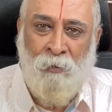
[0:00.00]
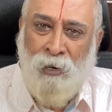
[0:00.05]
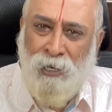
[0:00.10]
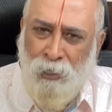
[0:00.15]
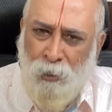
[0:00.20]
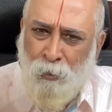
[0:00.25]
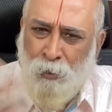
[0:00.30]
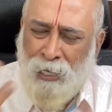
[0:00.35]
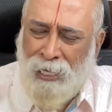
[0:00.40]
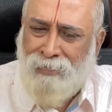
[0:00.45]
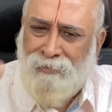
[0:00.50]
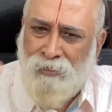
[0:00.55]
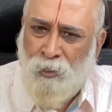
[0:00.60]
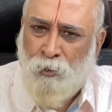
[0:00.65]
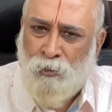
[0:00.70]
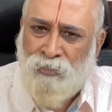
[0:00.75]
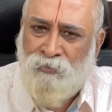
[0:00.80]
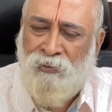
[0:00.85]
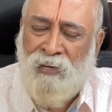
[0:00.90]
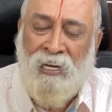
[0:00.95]
Where do you get
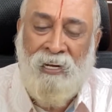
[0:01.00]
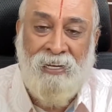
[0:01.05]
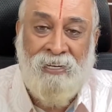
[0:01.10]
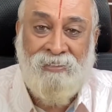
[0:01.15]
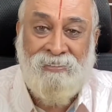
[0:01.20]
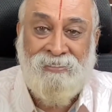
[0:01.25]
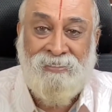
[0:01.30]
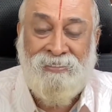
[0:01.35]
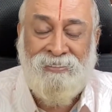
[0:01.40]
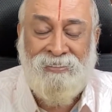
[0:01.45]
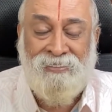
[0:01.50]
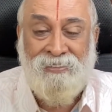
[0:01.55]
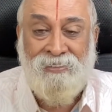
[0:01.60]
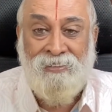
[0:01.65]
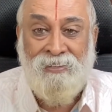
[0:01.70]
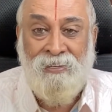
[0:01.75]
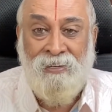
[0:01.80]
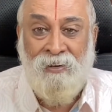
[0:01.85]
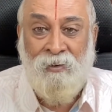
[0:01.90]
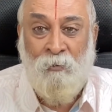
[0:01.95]
those feelings?
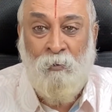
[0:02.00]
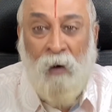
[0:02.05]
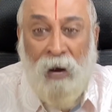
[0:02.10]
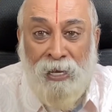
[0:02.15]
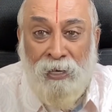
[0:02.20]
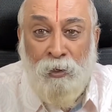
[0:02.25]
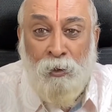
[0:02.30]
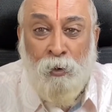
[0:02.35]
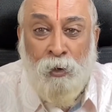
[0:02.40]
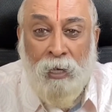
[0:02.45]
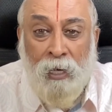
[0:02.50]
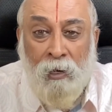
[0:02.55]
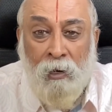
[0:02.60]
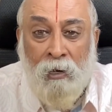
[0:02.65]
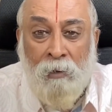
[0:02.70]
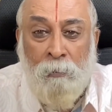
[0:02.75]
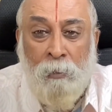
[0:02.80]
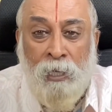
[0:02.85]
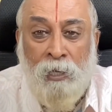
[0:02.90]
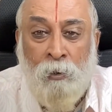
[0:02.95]
Why you
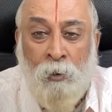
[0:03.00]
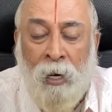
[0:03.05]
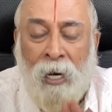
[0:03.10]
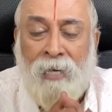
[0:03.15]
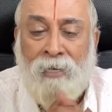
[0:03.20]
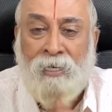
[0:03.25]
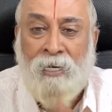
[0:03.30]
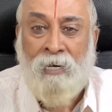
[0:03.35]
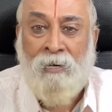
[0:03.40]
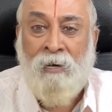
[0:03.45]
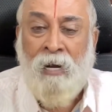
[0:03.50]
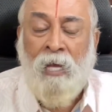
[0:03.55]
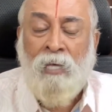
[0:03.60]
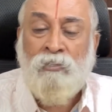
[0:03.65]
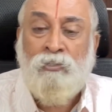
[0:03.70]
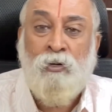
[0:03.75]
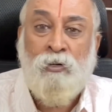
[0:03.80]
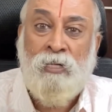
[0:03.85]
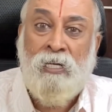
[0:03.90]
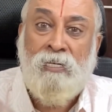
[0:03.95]
cannot be
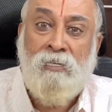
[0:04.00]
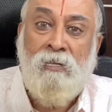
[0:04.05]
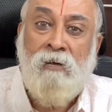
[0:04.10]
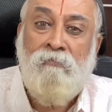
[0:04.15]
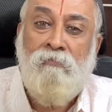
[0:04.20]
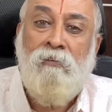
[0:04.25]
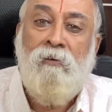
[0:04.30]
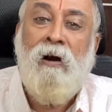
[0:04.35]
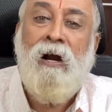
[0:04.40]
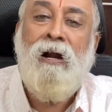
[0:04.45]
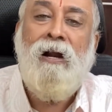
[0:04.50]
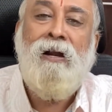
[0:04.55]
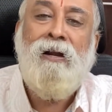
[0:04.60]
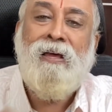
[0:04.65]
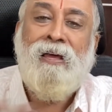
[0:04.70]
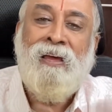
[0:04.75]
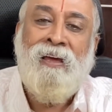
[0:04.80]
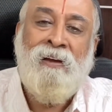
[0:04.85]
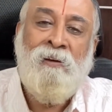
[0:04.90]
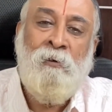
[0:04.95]
united so that the
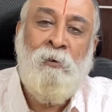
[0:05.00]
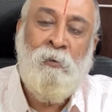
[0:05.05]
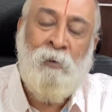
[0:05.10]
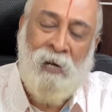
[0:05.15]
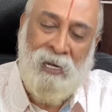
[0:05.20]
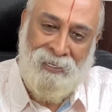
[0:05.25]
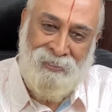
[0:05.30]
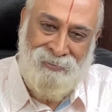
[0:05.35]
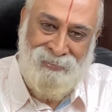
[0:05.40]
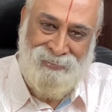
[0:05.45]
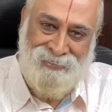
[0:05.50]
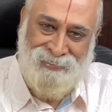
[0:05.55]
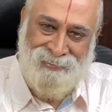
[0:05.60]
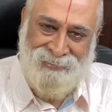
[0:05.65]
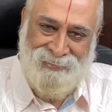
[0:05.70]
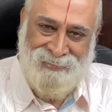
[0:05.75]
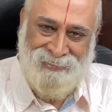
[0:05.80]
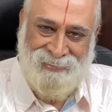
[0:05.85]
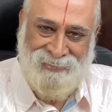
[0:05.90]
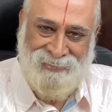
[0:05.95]
world can unite?